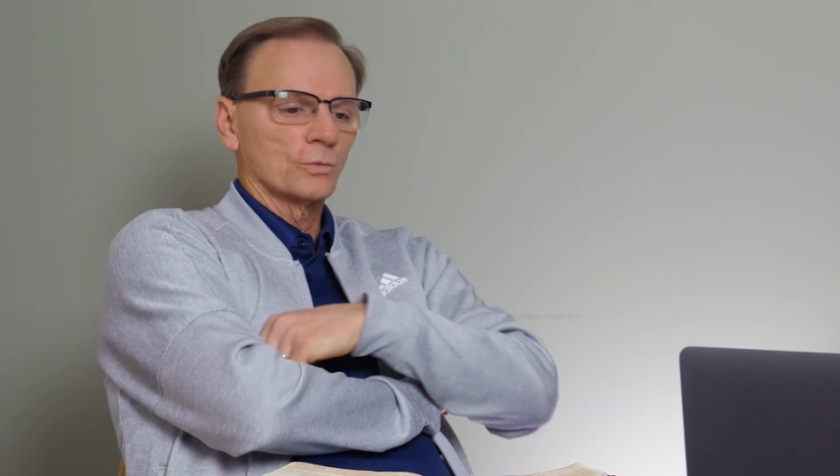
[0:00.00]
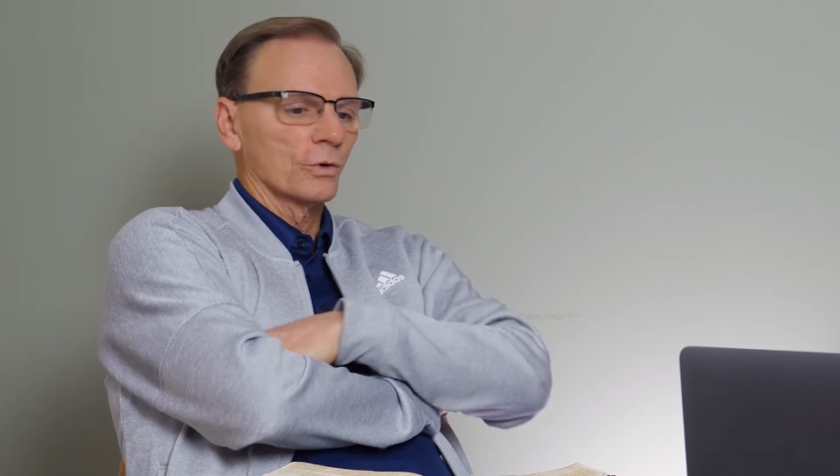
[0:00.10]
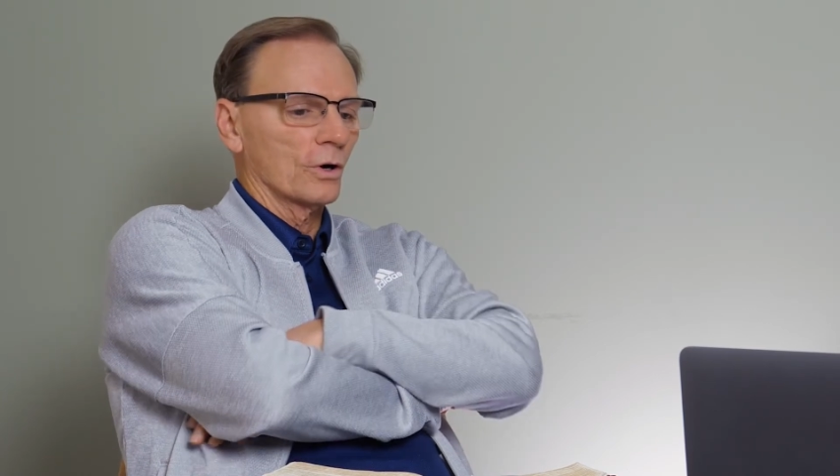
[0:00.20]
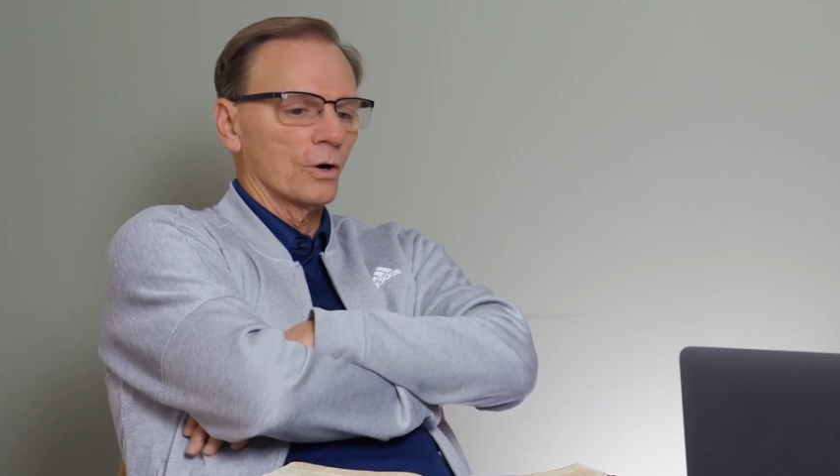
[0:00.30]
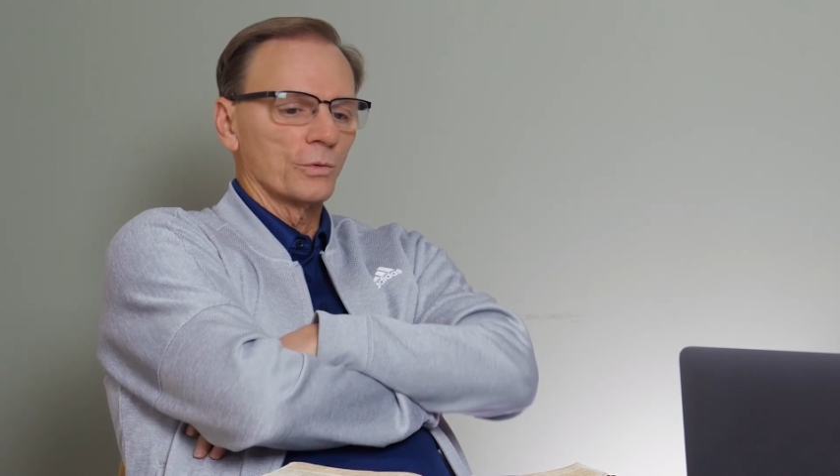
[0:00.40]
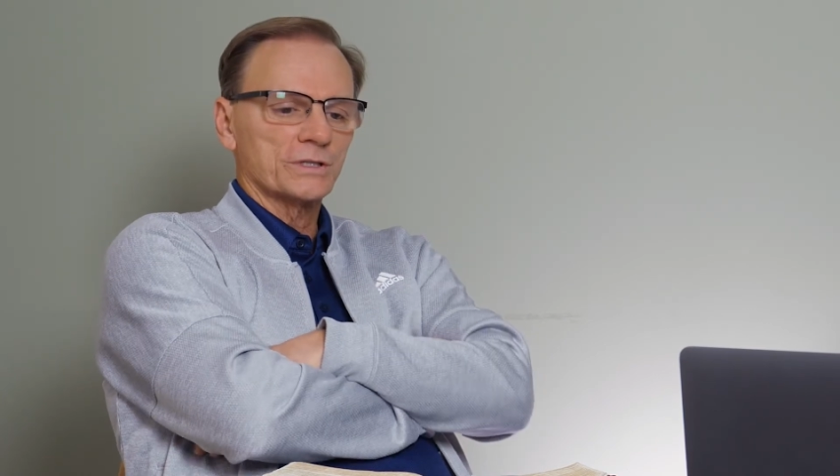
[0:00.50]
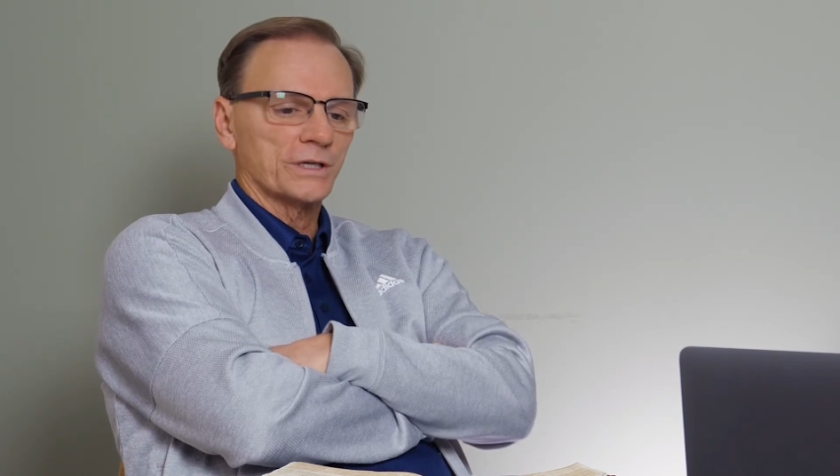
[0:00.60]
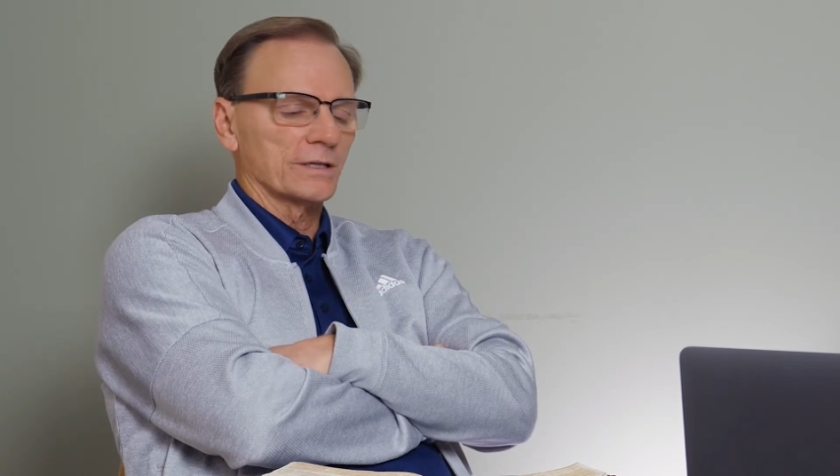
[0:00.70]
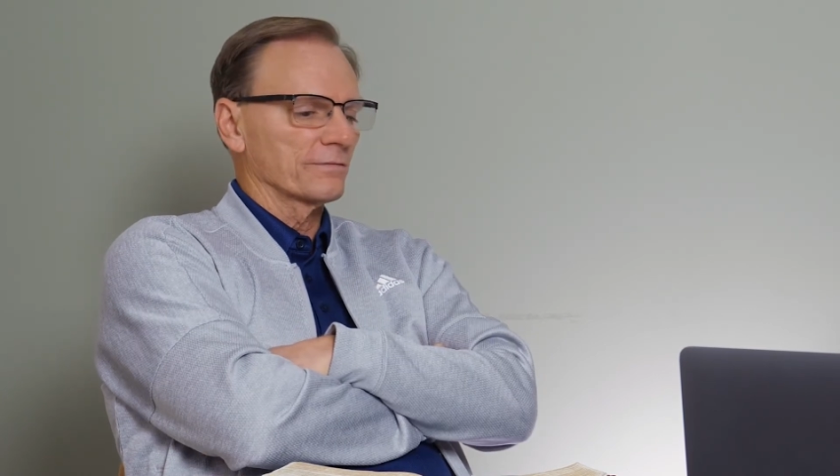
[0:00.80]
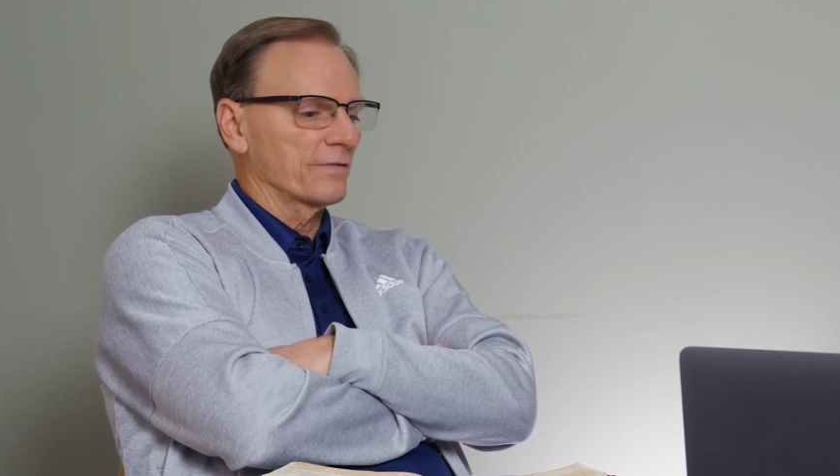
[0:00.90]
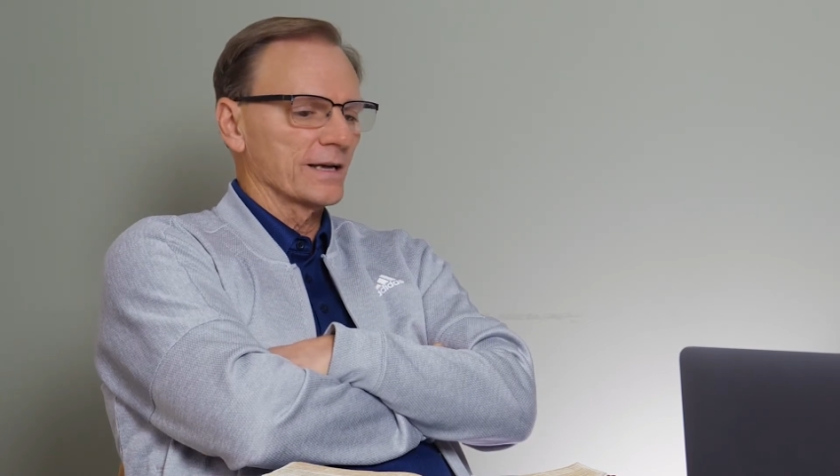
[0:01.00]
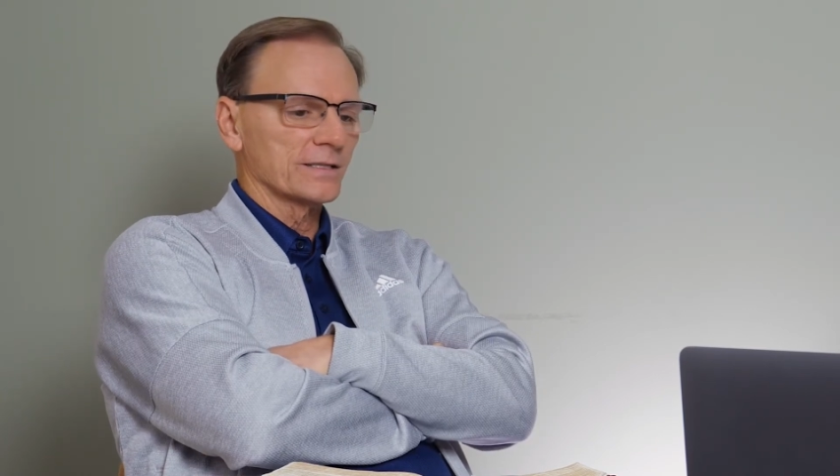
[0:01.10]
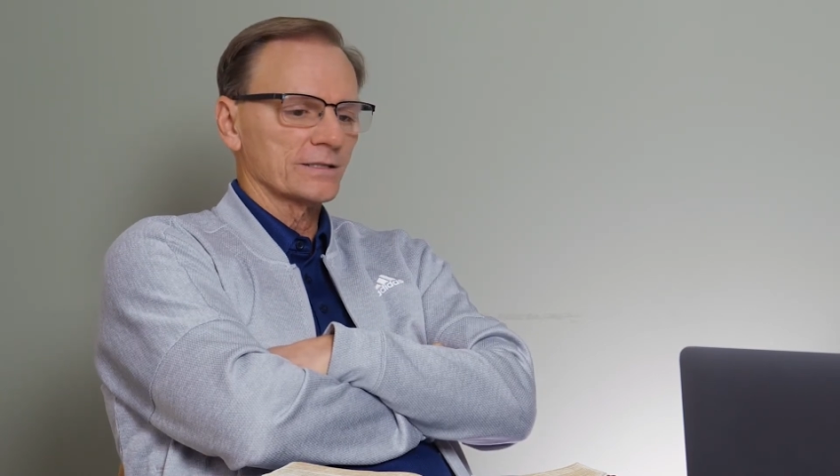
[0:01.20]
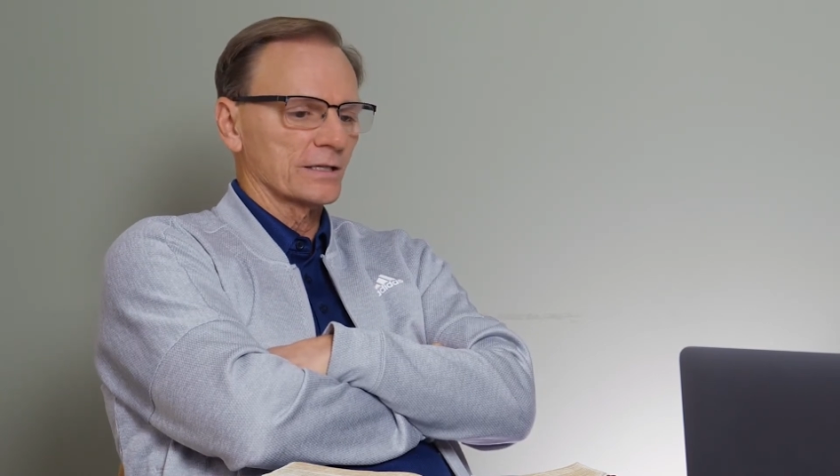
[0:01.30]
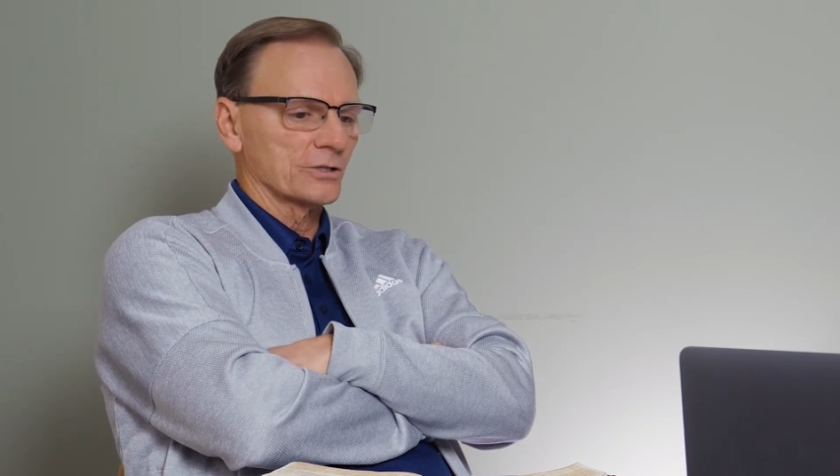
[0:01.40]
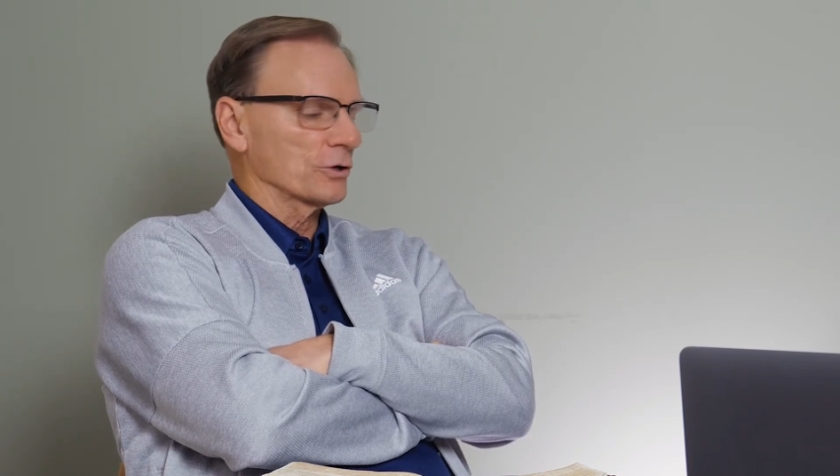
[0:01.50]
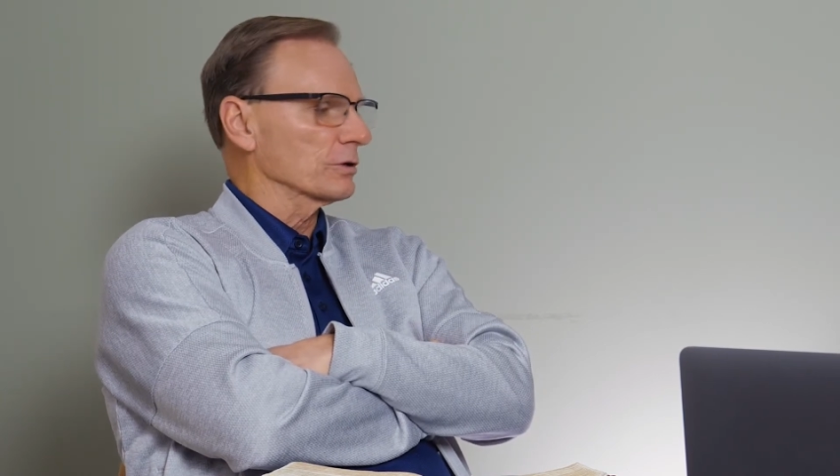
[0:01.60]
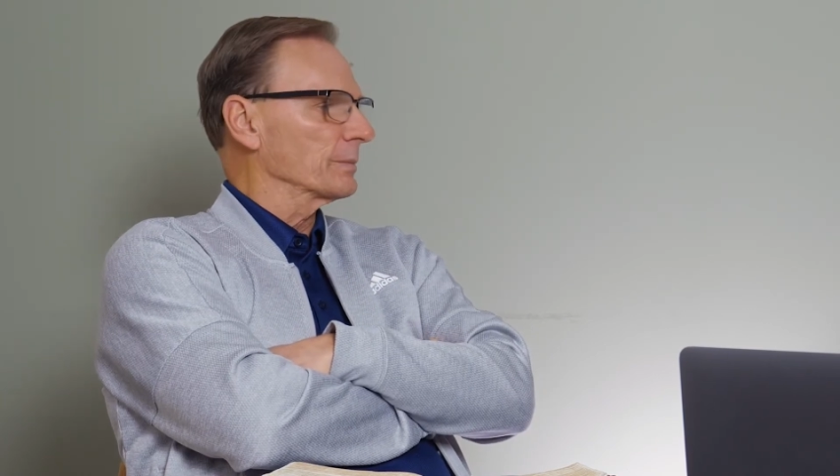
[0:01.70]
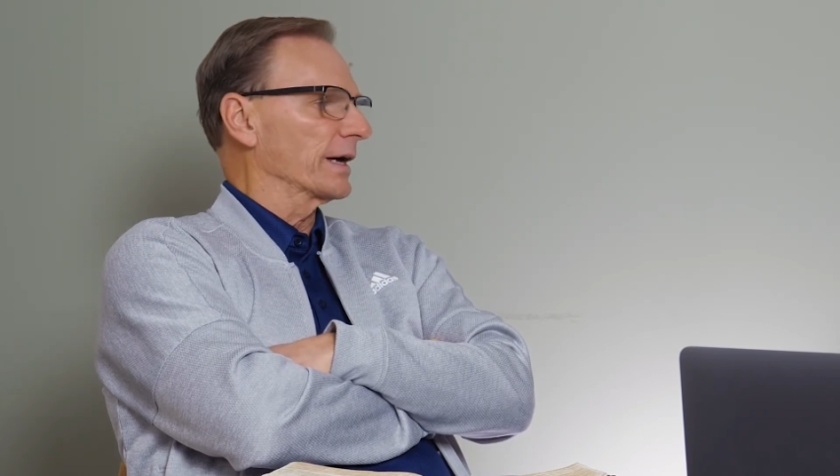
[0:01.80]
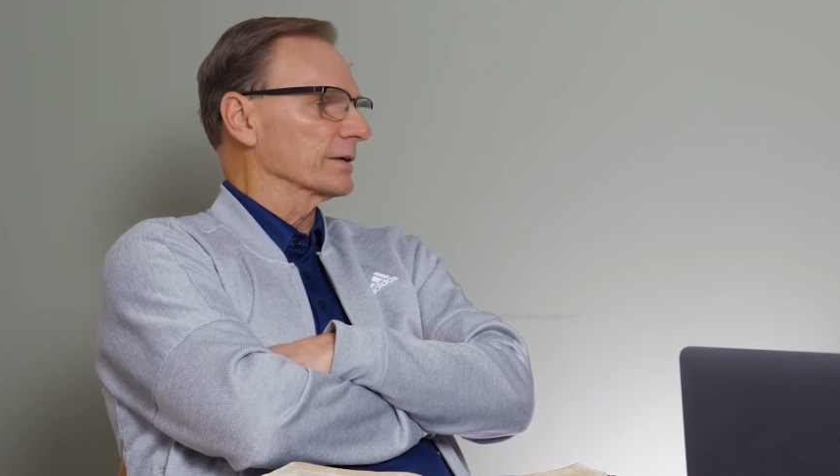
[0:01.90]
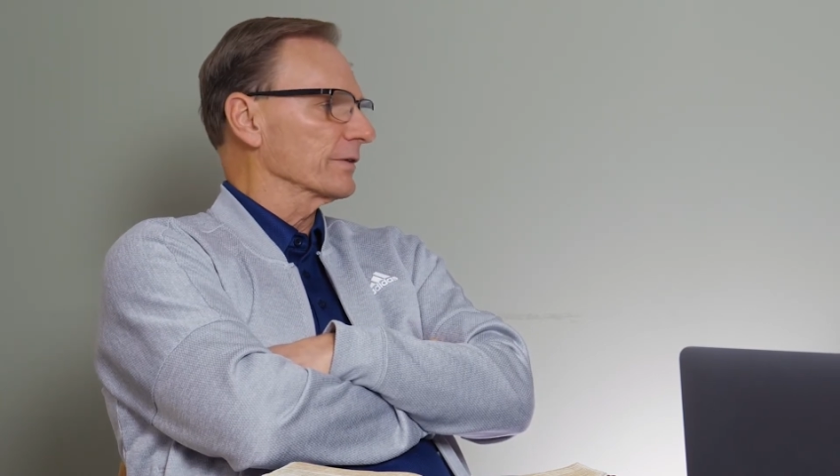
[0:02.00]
we're always going to face a certain amount